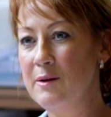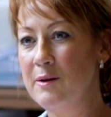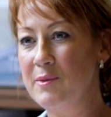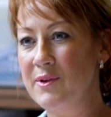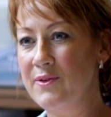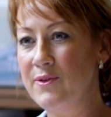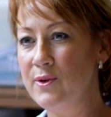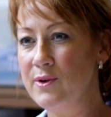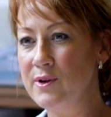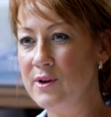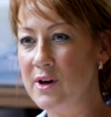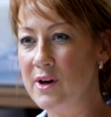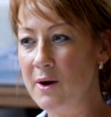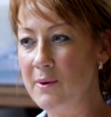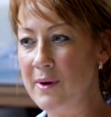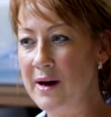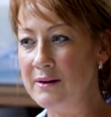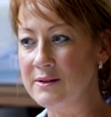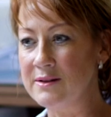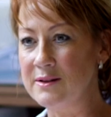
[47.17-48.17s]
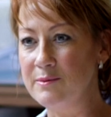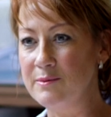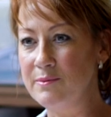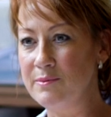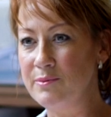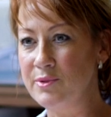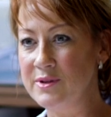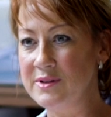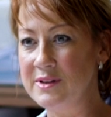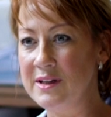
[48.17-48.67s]
before you go out and
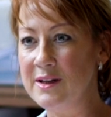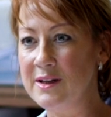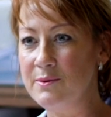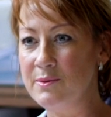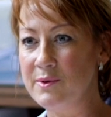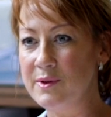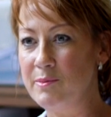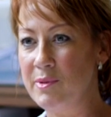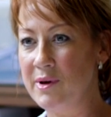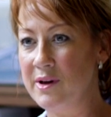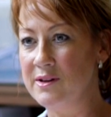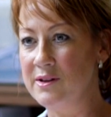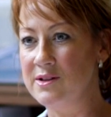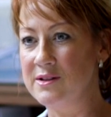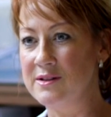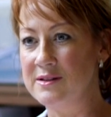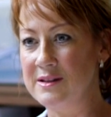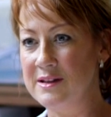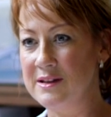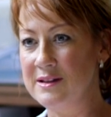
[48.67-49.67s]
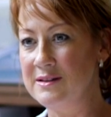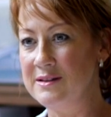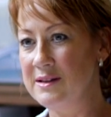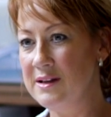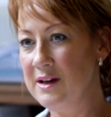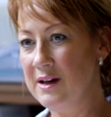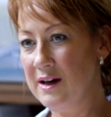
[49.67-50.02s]
proceed with purchases.